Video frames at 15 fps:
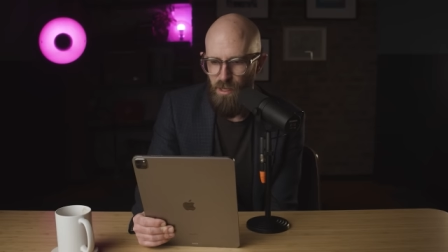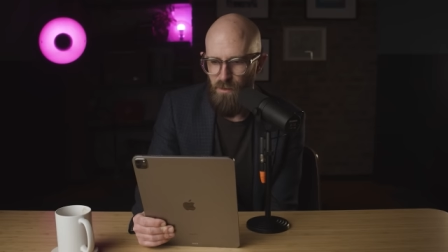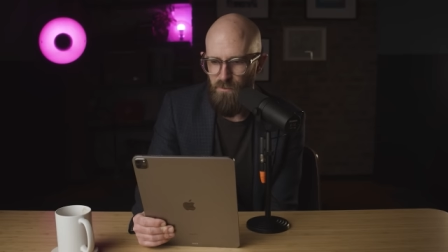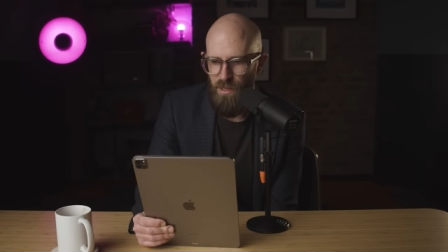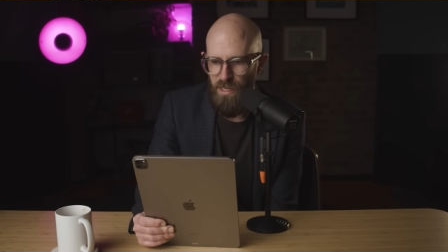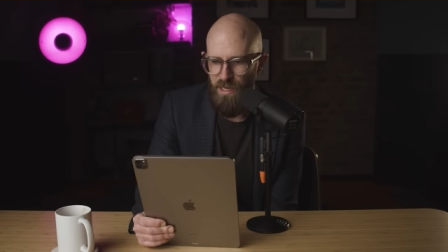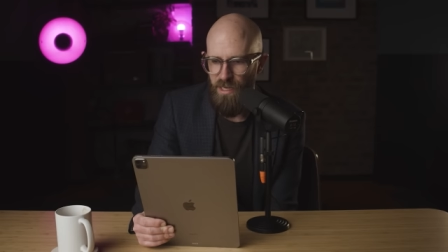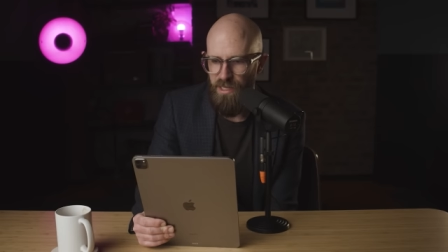
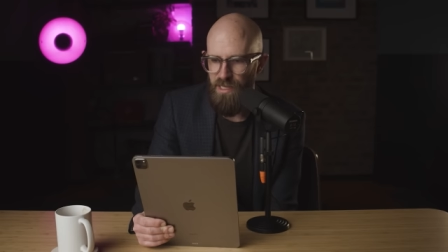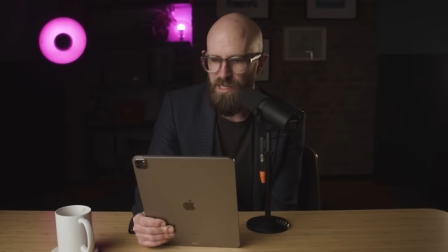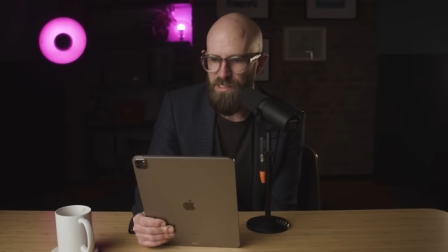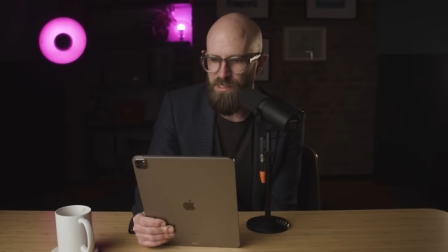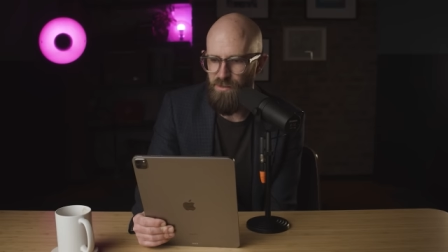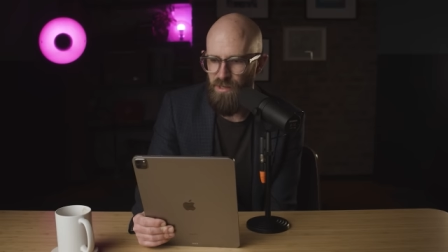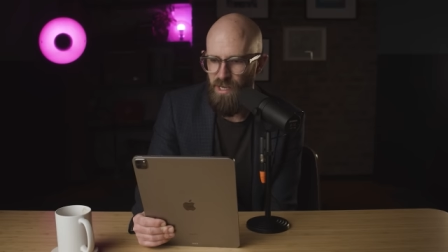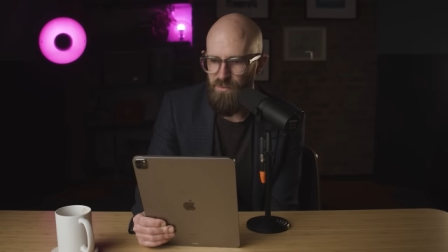Finally,
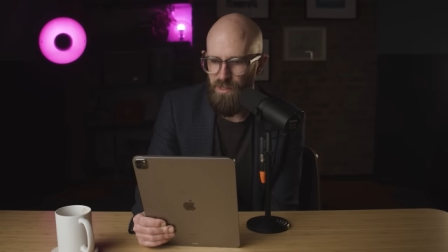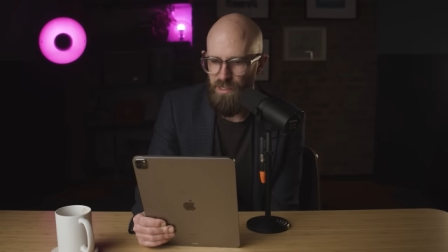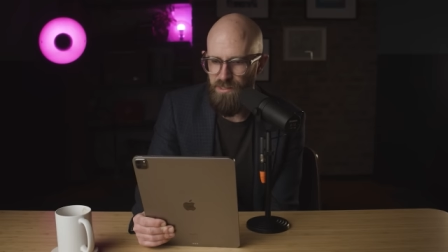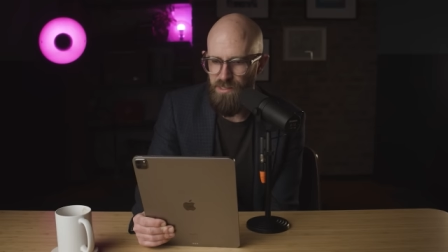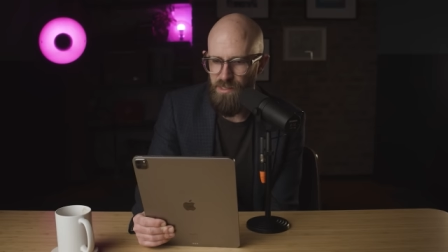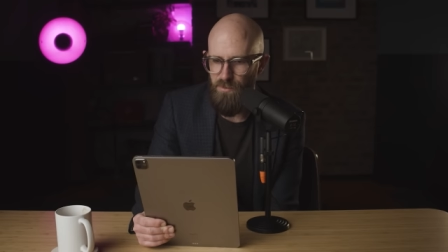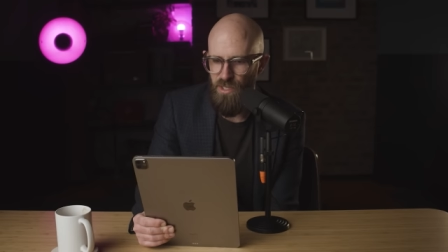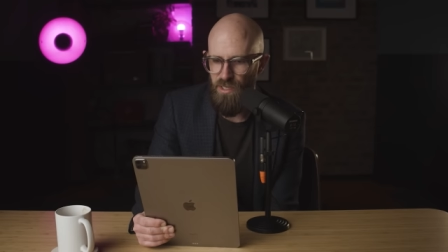its arrival
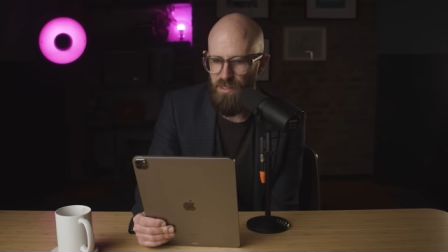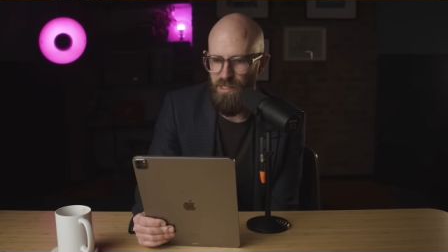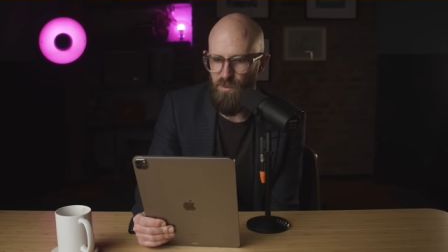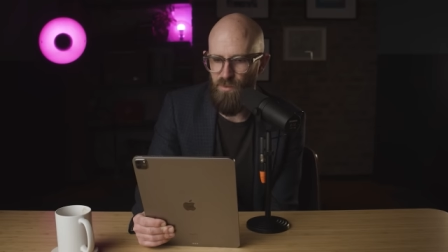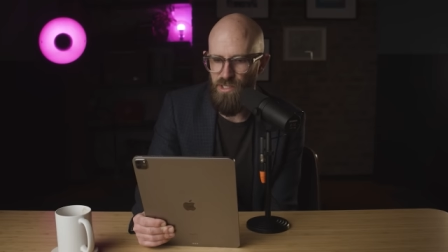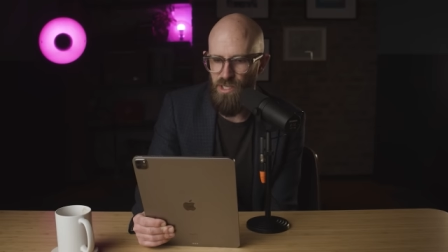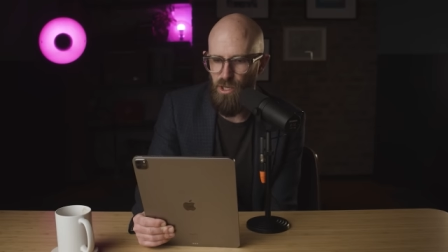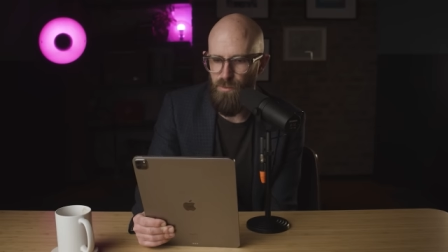onto the market
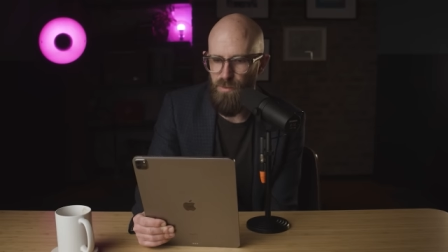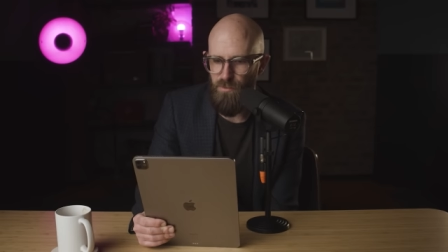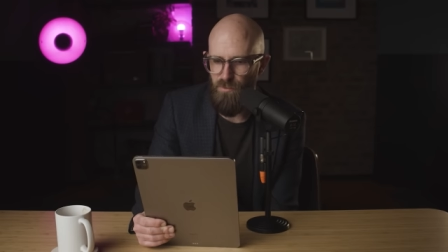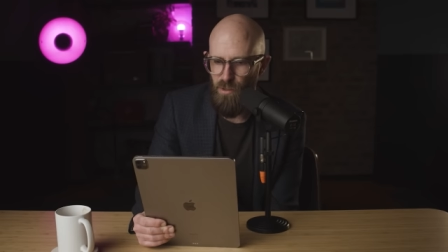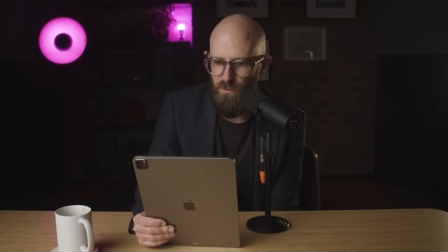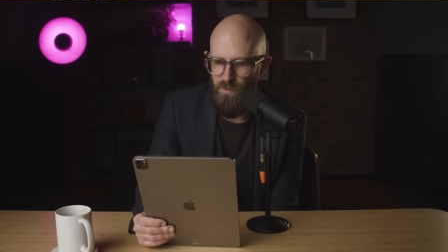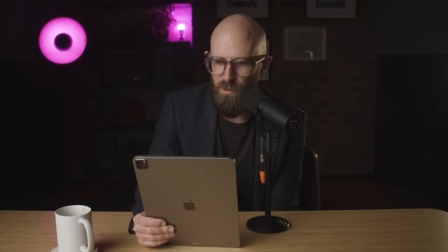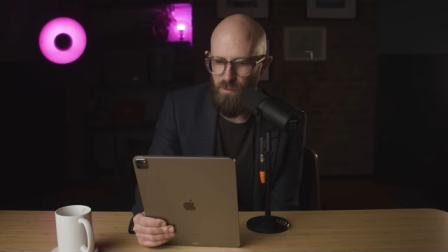would open
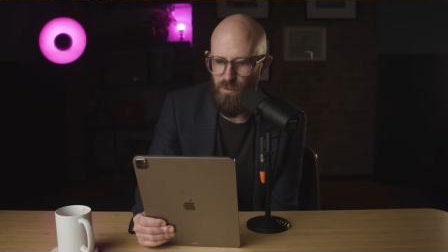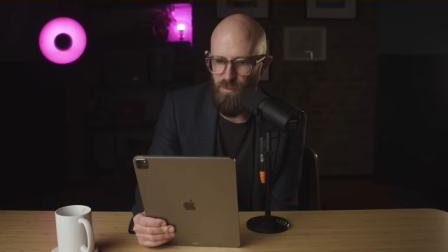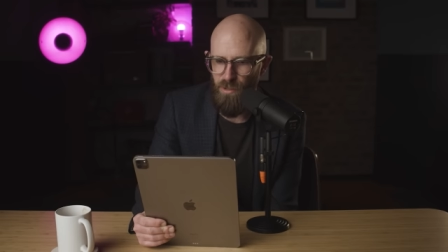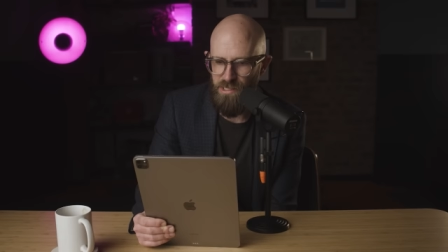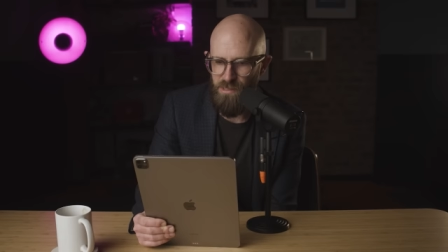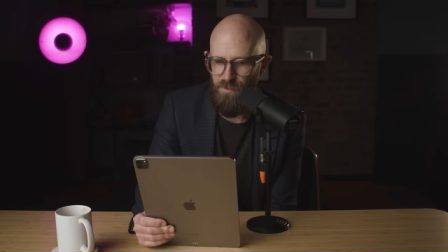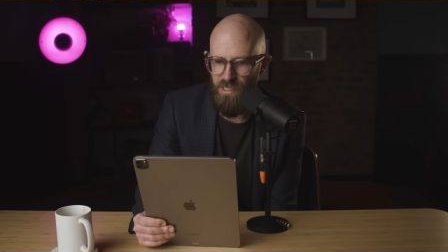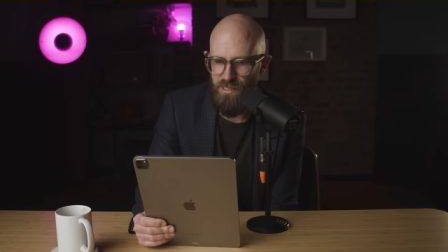profitable
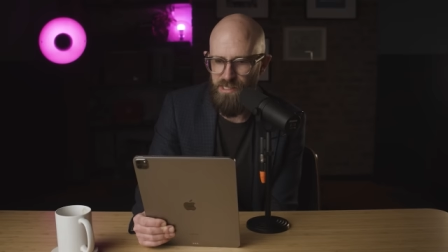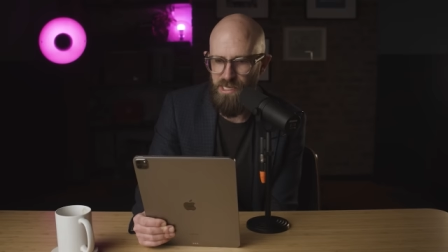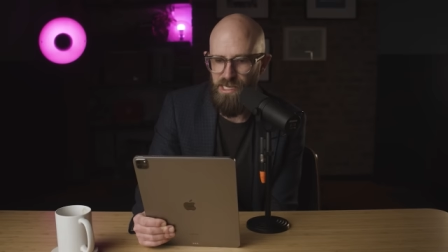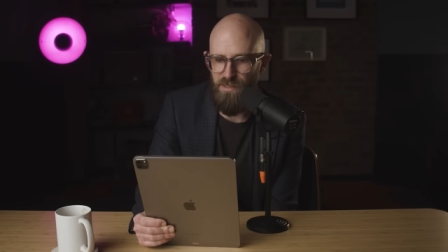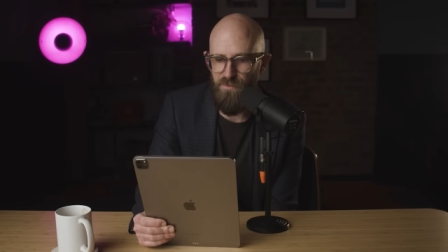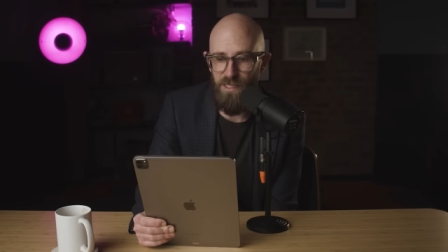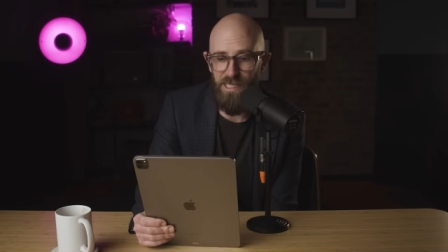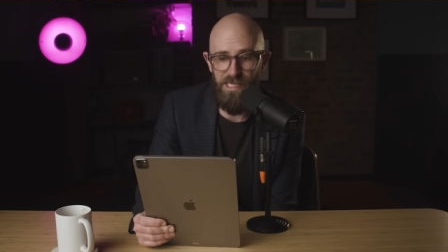
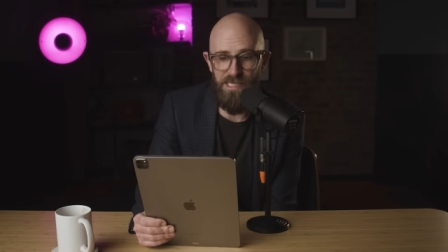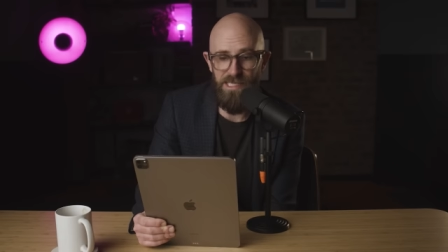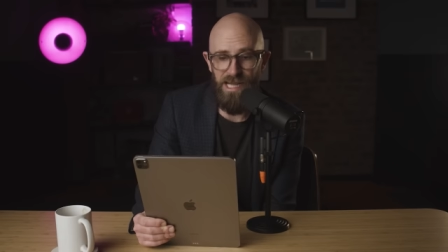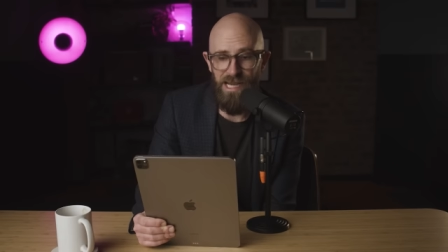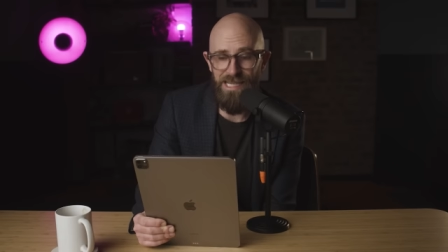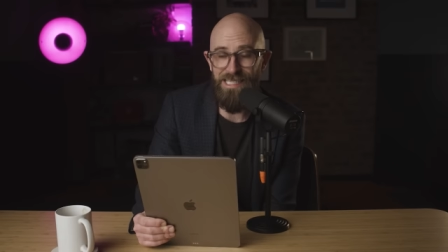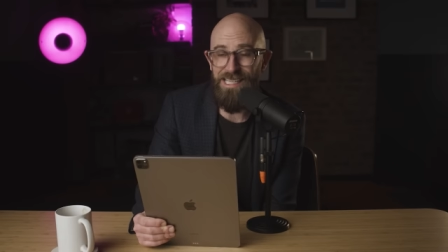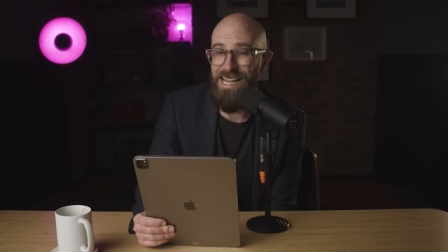possibilities for the
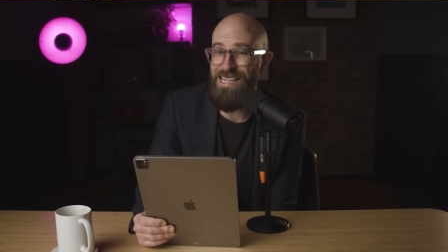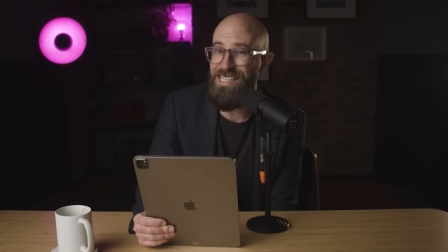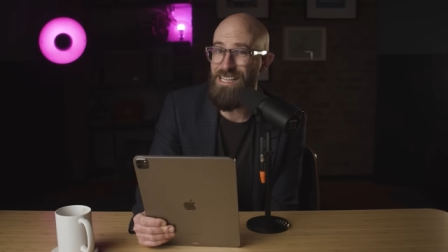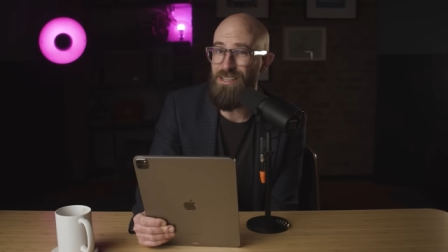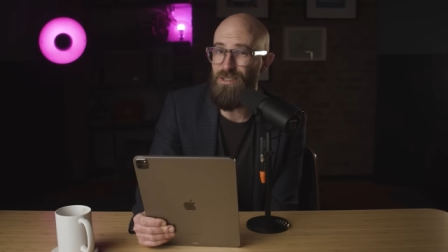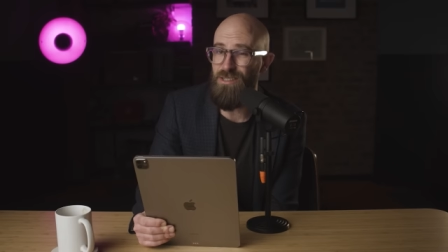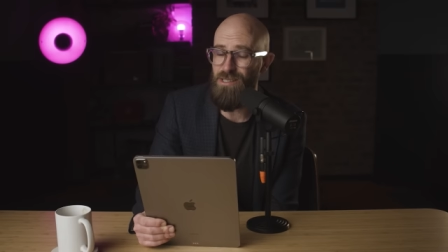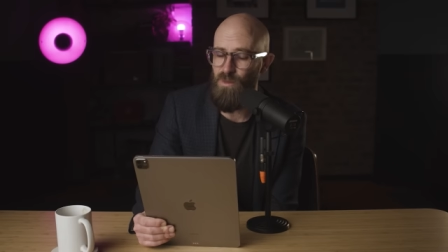entire sector,
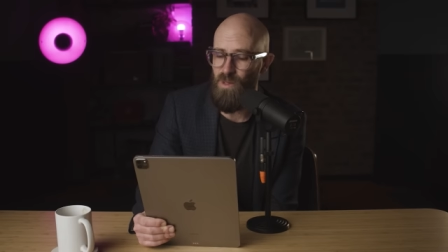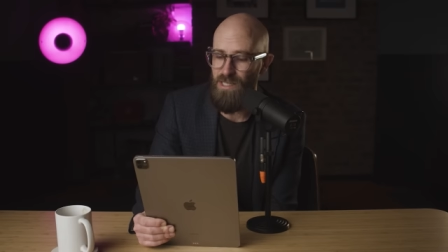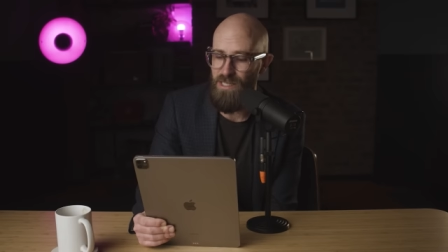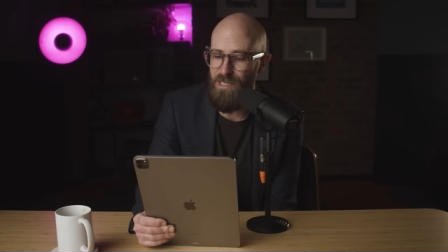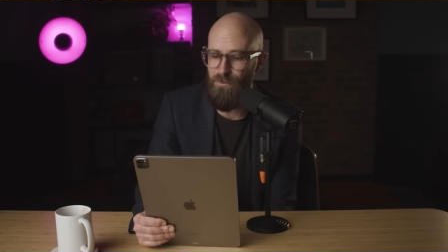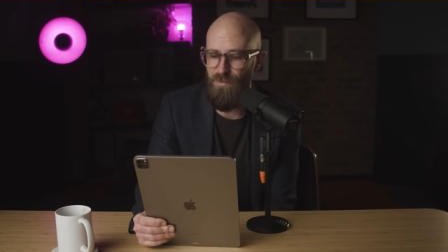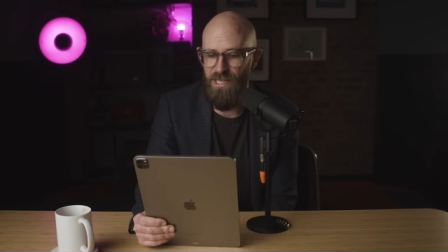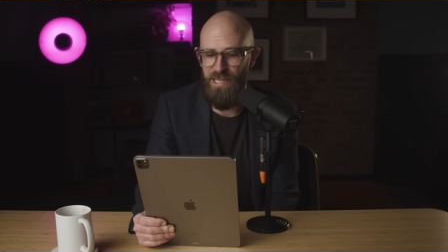not just one
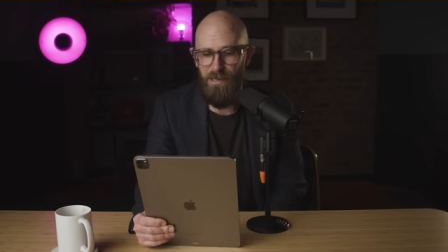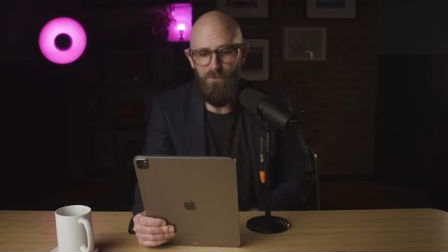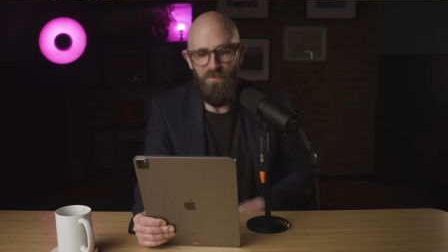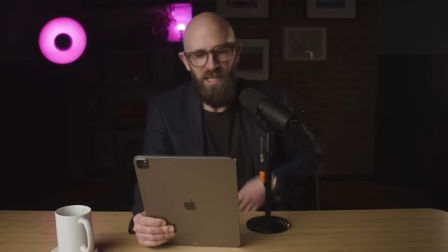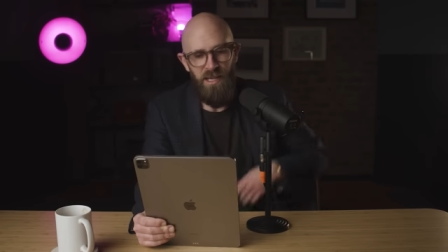company.